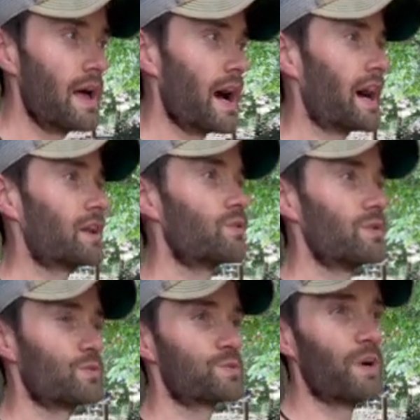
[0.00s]
how to
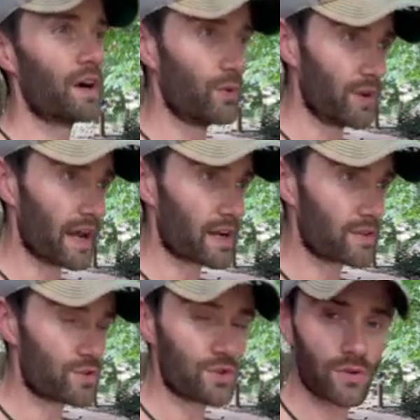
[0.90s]
respond to an
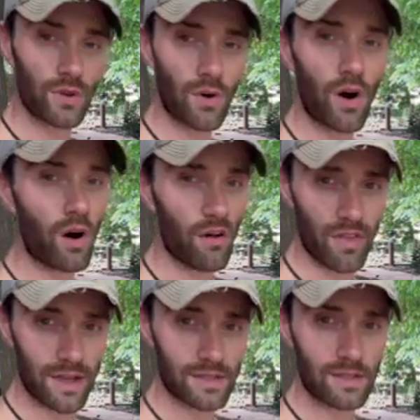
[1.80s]
active shooter, all
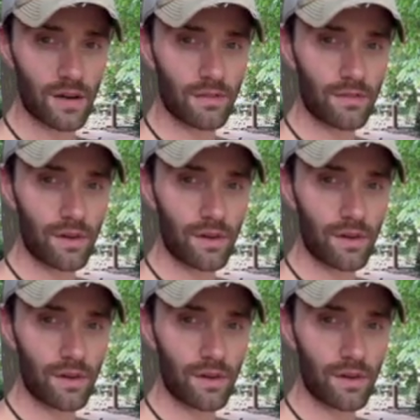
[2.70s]
that stuff.